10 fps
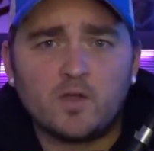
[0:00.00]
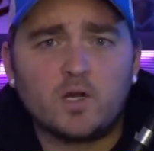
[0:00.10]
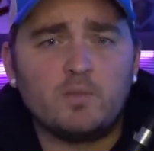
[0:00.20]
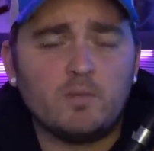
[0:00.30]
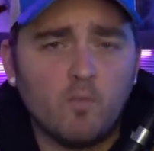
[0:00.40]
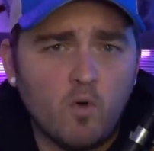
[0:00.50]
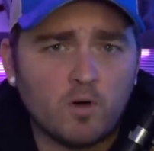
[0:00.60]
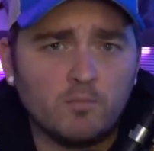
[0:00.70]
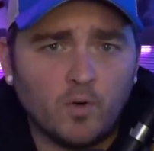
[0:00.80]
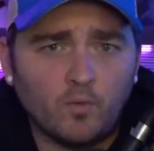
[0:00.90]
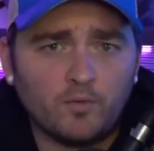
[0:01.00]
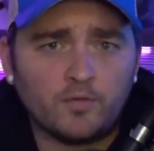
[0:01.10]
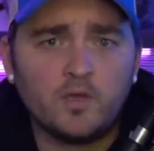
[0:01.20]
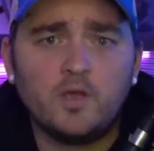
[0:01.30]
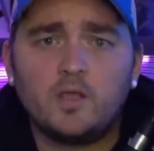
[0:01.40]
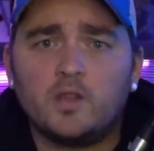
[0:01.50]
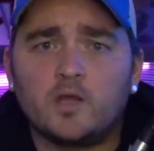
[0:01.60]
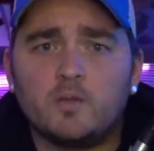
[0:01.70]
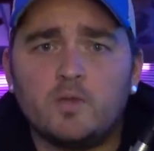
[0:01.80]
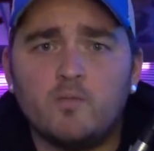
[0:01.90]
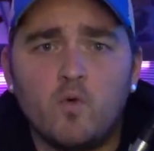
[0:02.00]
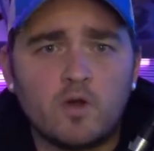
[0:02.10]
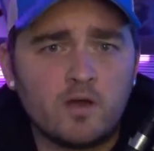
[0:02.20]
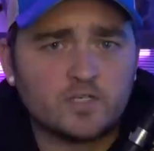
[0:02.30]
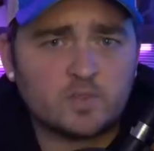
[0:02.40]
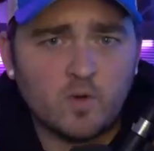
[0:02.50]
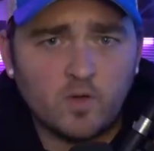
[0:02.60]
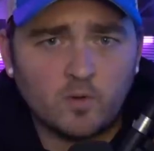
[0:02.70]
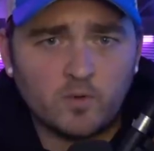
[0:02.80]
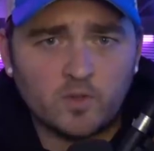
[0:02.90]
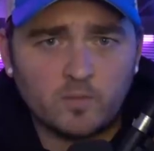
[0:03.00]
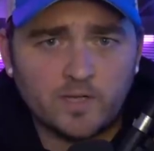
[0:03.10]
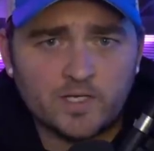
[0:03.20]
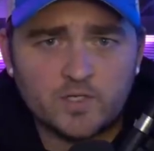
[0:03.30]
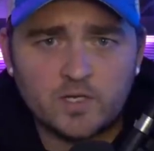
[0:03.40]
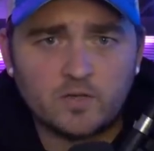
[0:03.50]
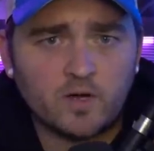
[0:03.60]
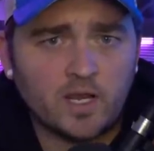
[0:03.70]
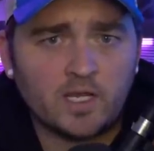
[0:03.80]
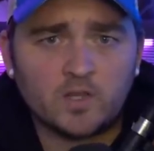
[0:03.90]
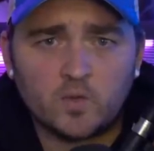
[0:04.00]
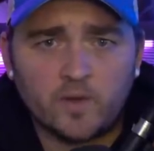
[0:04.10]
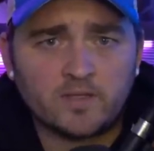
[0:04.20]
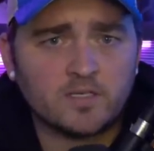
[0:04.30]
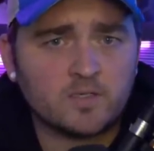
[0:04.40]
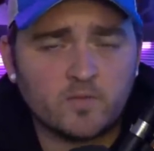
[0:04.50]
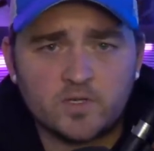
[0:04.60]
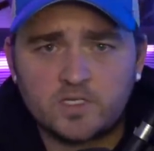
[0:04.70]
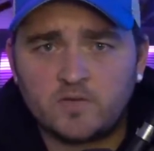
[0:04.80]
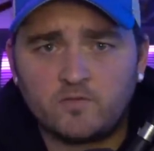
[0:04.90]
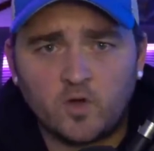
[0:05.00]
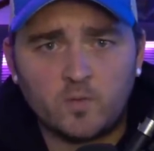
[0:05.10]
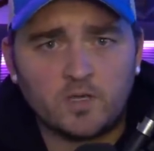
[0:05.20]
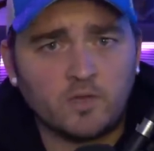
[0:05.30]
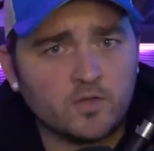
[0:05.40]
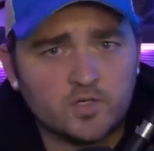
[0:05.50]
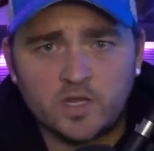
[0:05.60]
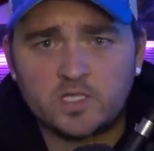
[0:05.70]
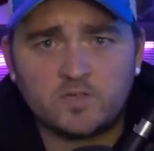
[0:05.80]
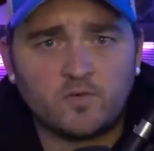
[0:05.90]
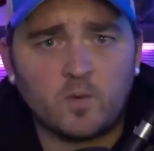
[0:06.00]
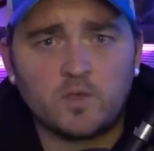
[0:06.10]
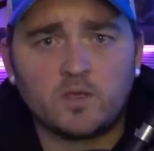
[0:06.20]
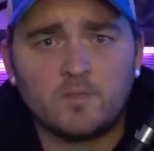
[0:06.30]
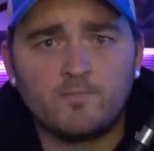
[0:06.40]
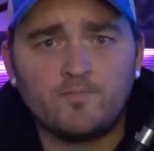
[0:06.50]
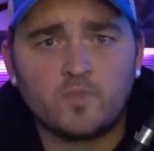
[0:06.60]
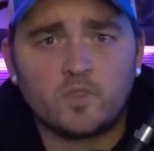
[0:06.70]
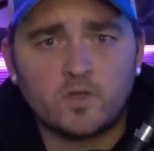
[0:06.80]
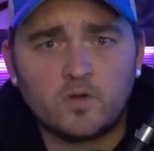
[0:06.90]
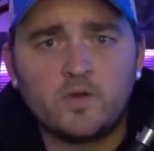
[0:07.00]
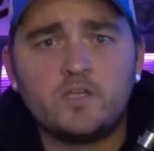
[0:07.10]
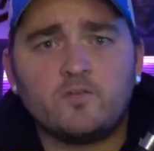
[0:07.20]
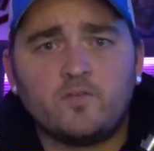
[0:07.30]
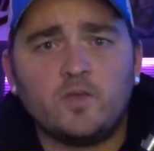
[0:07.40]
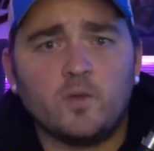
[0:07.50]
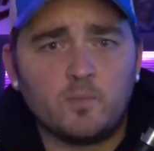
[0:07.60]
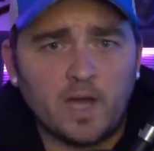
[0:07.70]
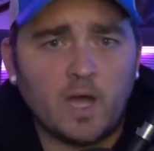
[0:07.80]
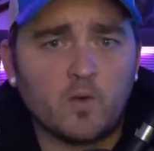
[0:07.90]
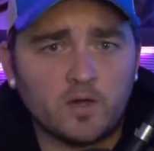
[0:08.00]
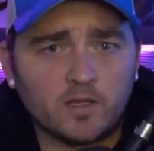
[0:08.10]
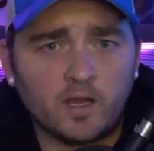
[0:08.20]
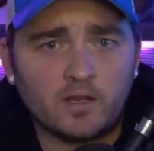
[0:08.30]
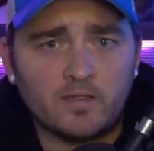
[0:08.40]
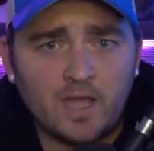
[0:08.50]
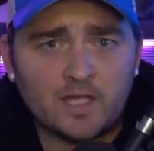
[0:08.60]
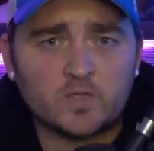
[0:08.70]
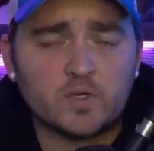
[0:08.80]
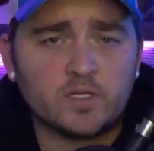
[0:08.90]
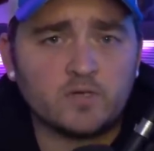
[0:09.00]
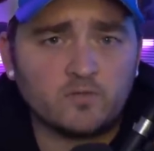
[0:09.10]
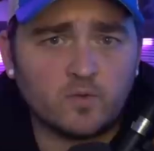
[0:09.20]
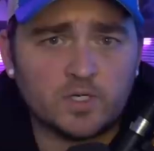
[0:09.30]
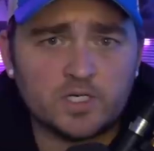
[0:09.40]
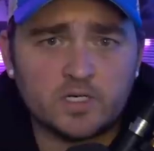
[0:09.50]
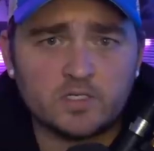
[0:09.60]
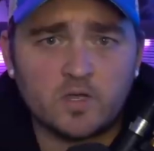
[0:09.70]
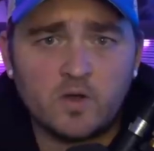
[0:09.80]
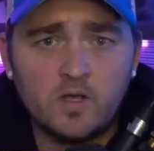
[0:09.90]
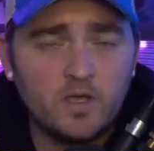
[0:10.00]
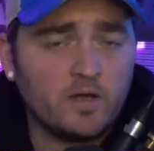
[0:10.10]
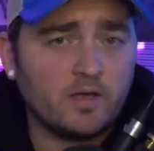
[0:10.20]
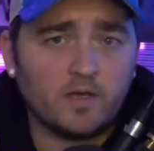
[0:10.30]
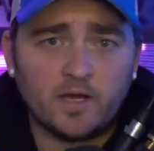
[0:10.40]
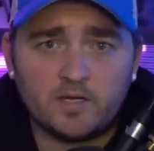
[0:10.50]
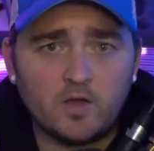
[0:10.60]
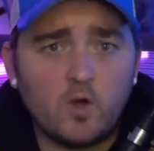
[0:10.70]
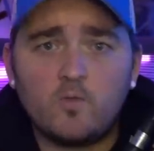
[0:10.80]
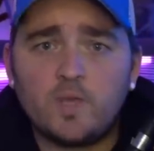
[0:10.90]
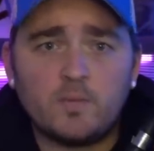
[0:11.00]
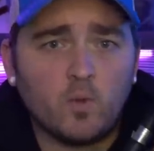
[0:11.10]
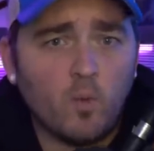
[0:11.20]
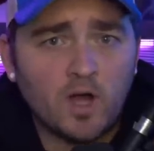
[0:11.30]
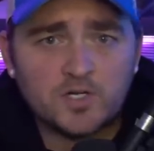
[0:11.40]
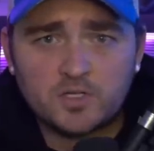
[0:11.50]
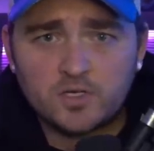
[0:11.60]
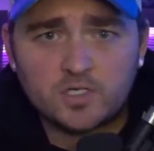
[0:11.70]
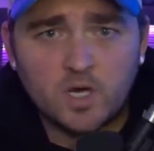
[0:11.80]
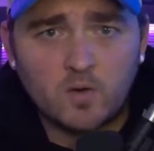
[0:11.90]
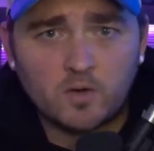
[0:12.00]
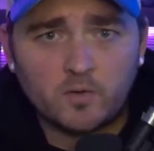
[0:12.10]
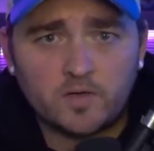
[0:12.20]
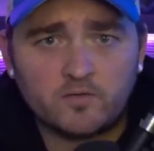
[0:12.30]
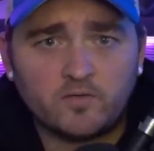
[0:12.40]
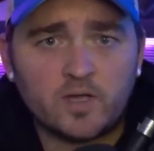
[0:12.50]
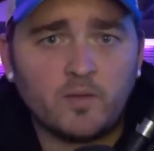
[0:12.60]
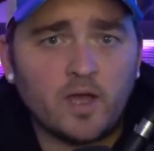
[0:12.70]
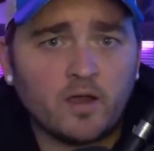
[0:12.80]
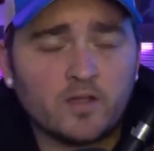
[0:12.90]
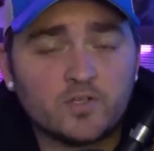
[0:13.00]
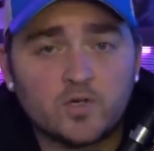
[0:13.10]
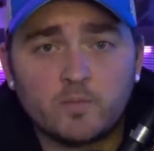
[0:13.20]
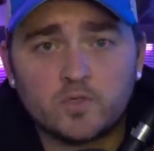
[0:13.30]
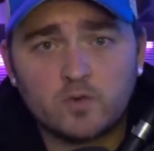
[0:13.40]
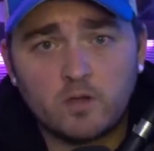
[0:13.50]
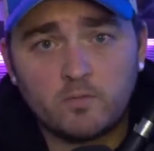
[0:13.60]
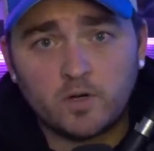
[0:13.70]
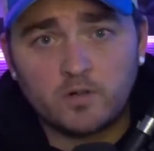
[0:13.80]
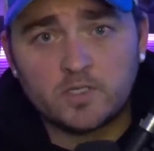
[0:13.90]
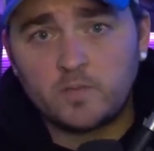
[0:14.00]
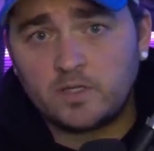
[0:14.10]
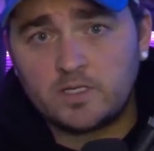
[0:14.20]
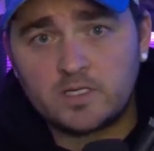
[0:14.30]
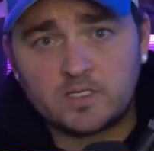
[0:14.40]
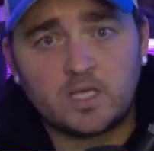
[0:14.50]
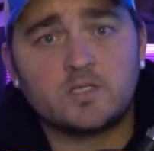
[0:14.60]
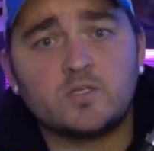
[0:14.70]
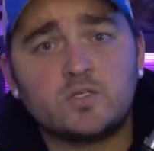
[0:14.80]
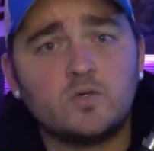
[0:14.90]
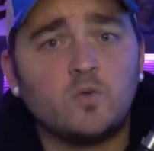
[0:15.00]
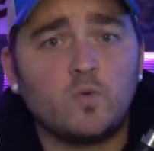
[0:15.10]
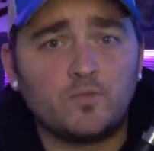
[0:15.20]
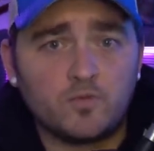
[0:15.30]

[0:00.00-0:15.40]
and they're yeah. going to be more emboldened they're going to be more outspoken with their bigotry, their hate, their racism, their xenophobia, their transphobia. They're going to feel empowered again, and that's really unfortunate. So yeah, I know people watching the show are going to fight back against Trump's run, but ultimately DeSantis too